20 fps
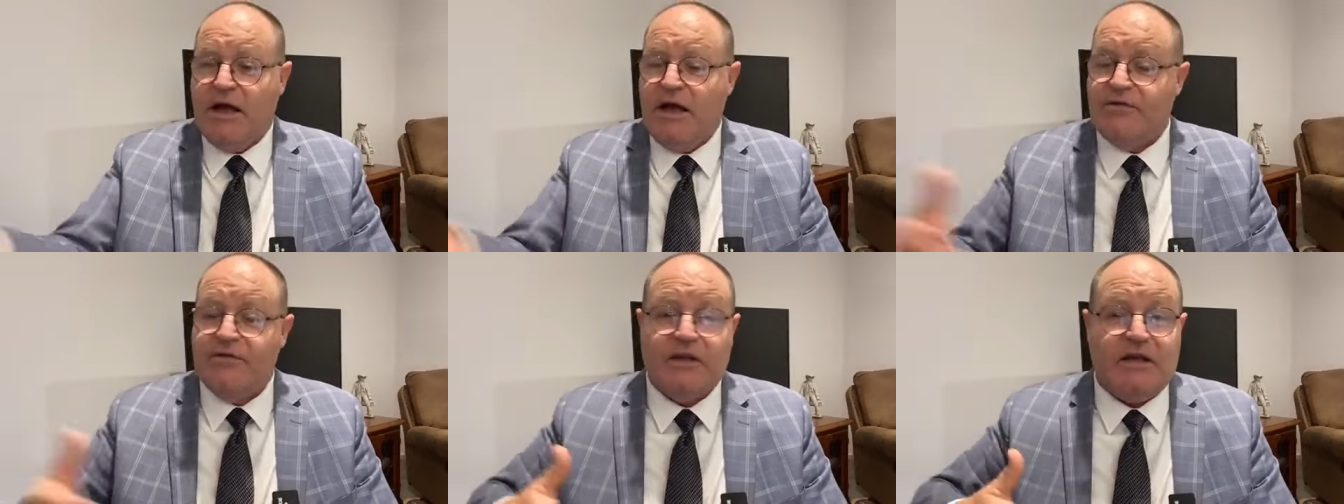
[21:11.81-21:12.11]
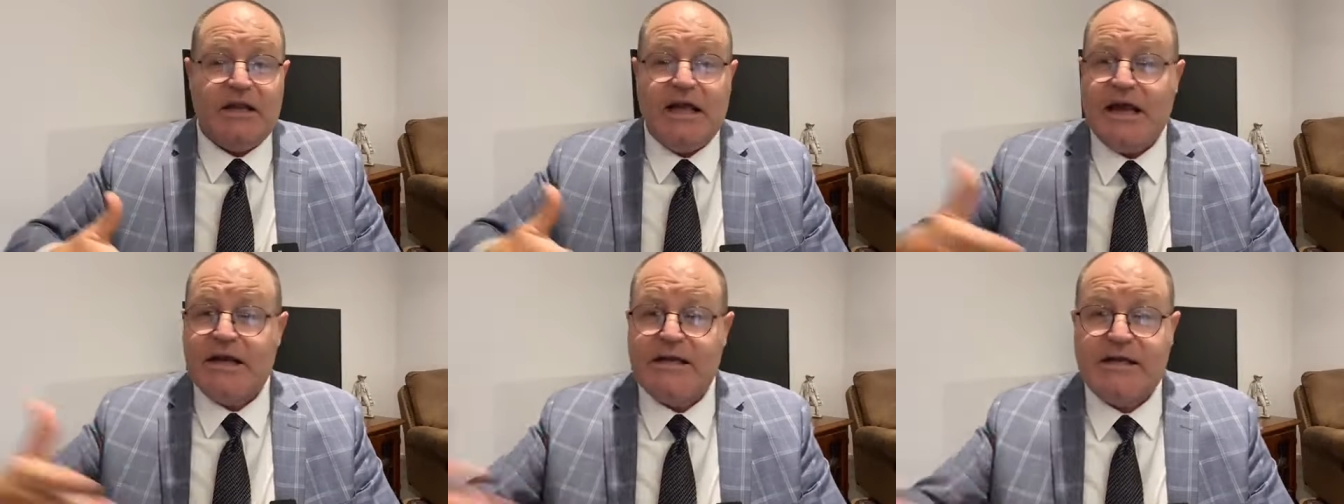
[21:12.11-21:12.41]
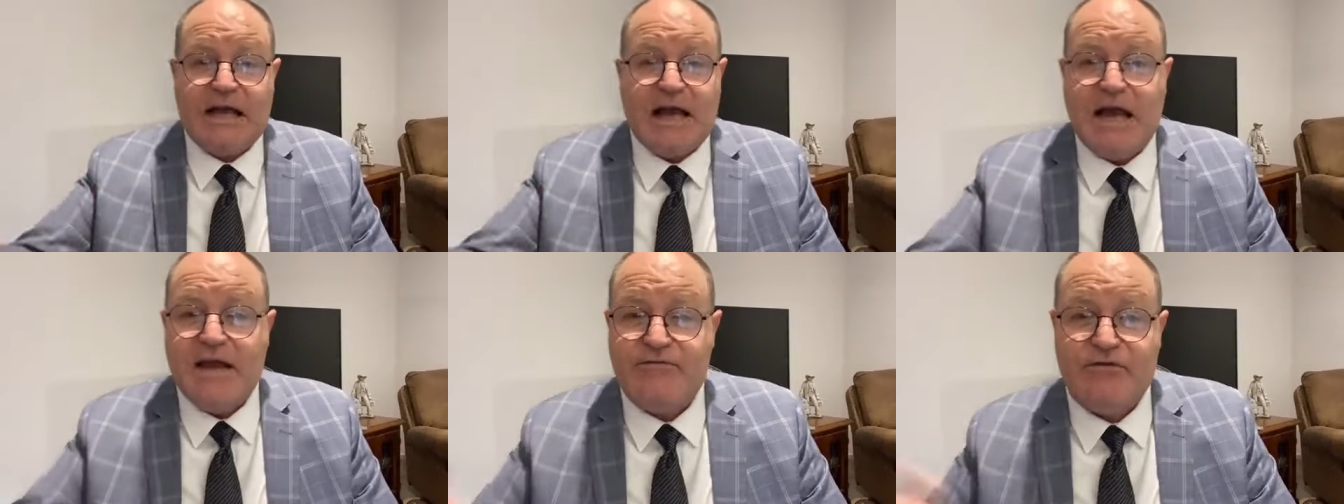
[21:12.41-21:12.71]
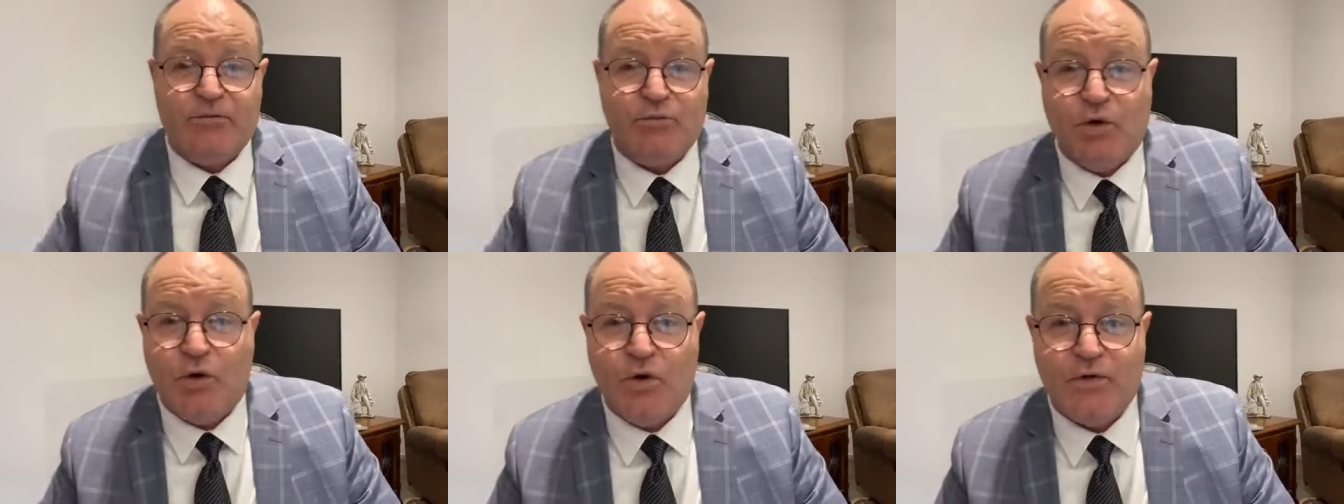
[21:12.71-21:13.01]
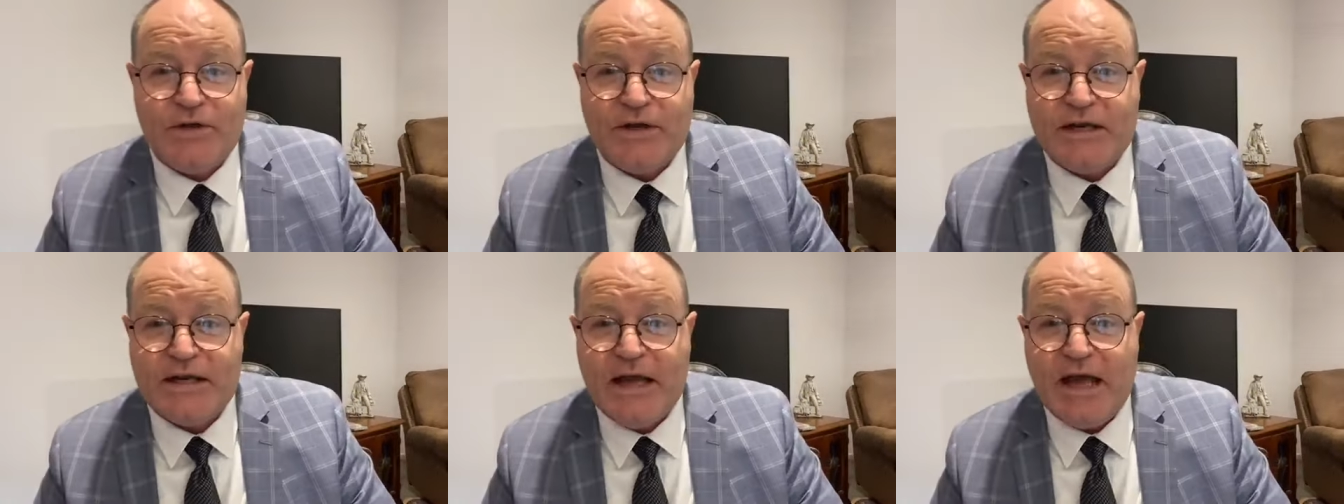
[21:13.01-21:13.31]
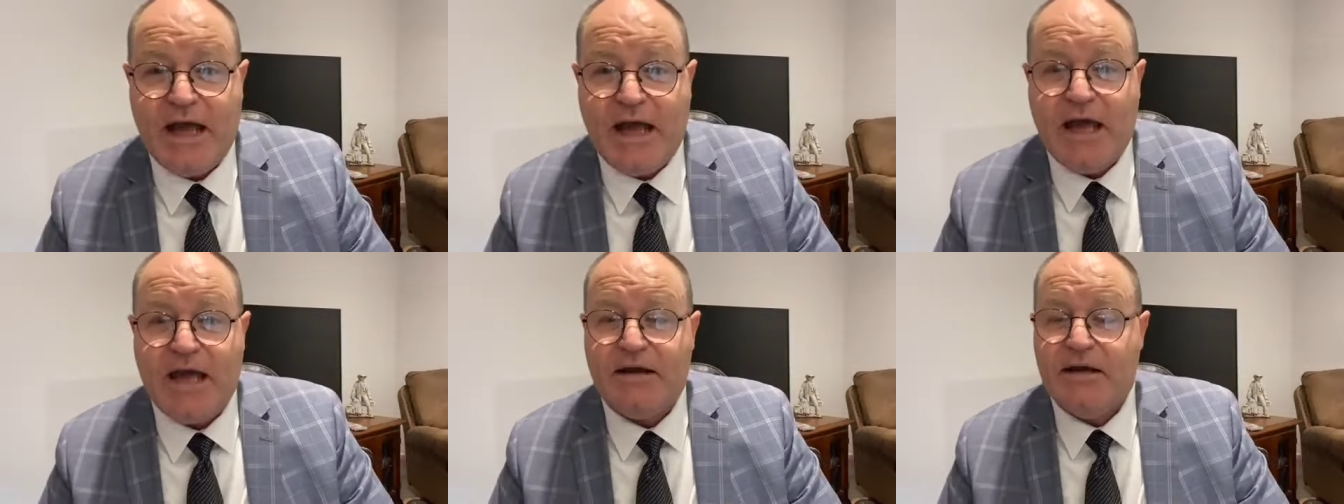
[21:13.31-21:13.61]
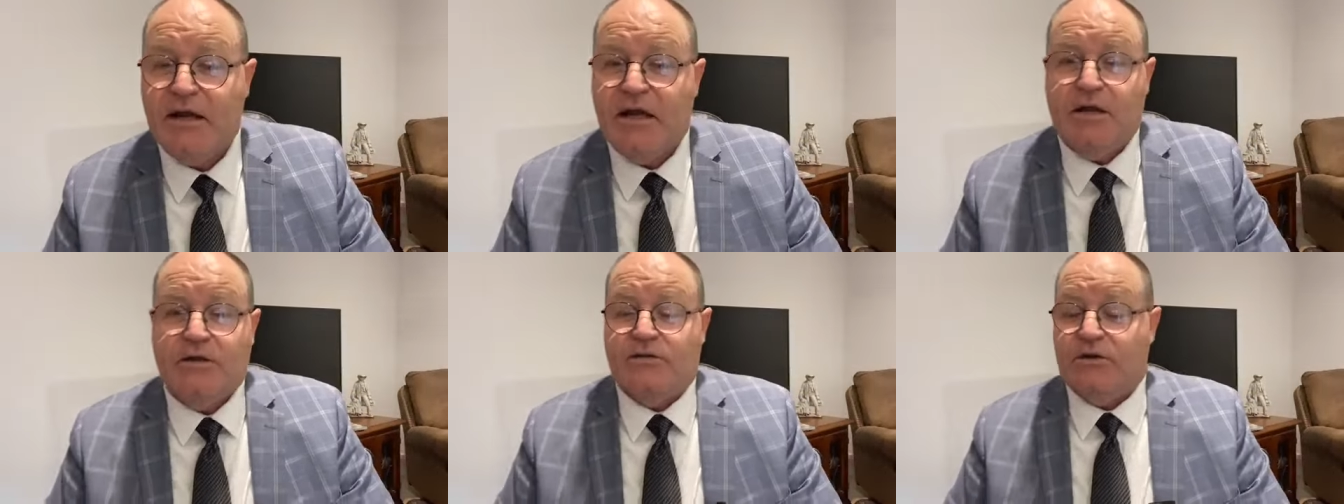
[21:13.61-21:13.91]
And the lad gave him all that he
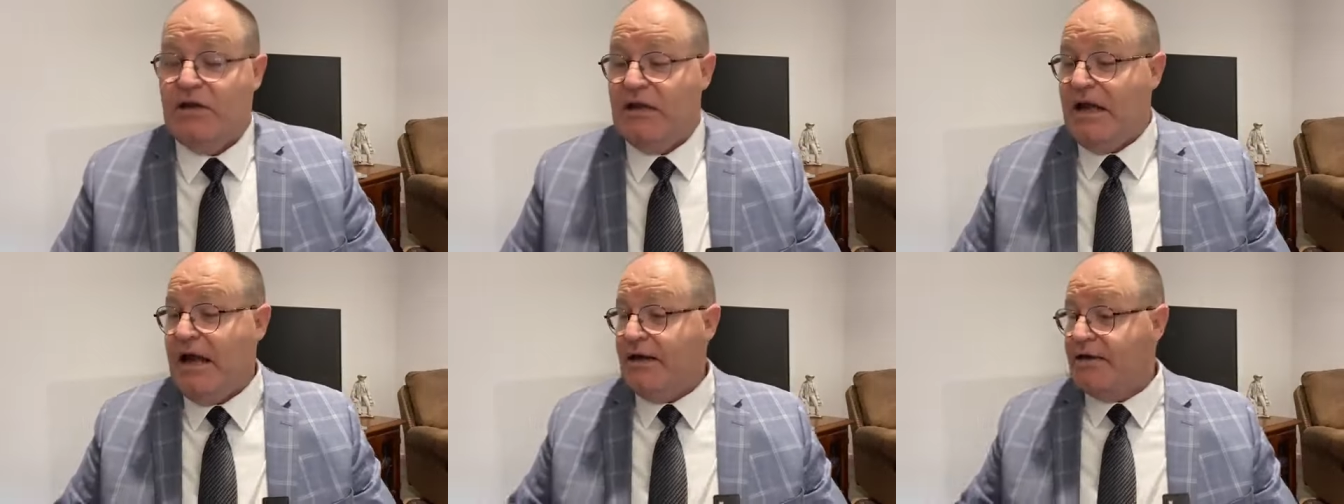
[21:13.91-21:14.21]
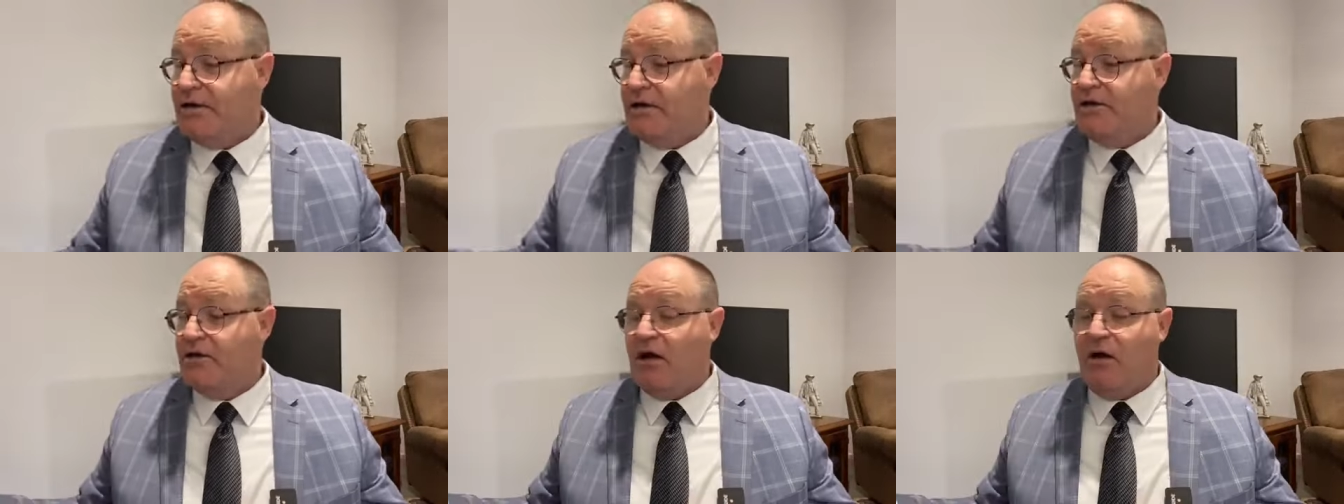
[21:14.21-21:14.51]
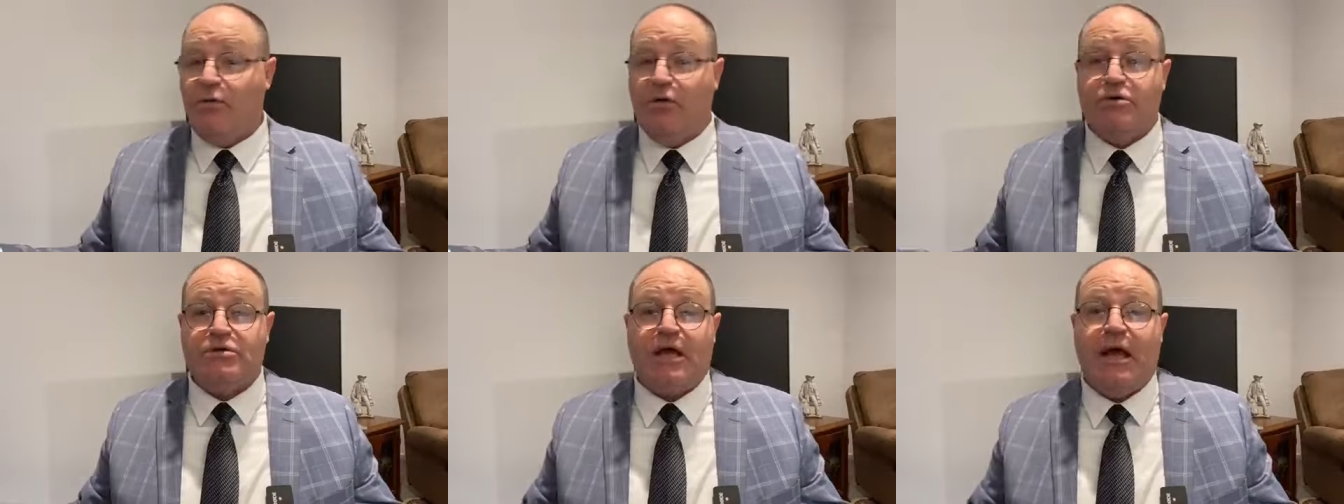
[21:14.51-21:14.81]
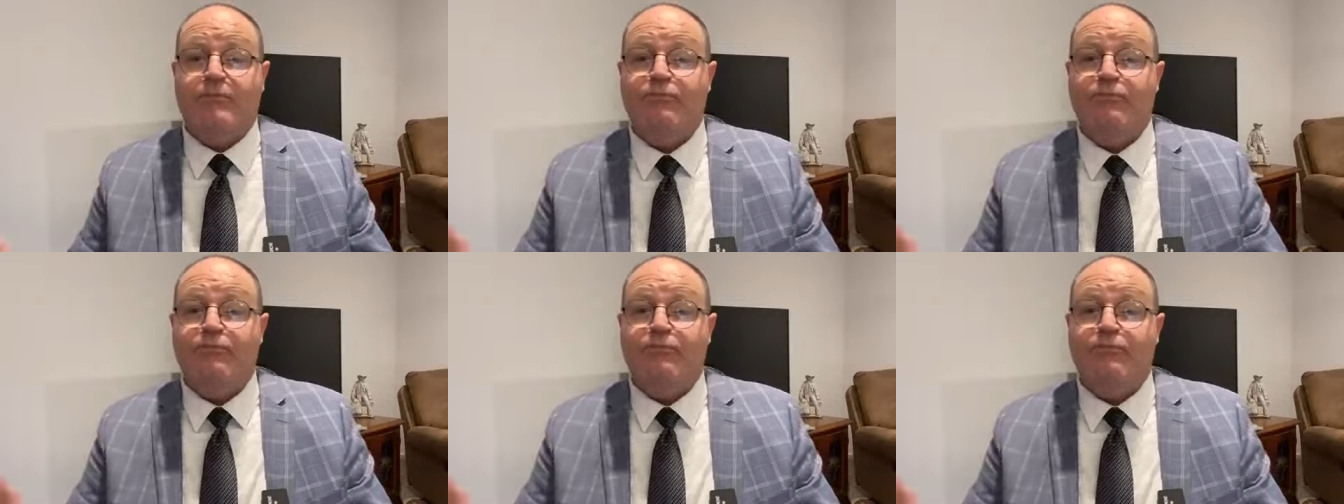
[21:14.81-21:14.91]
had. The lad didn't know was.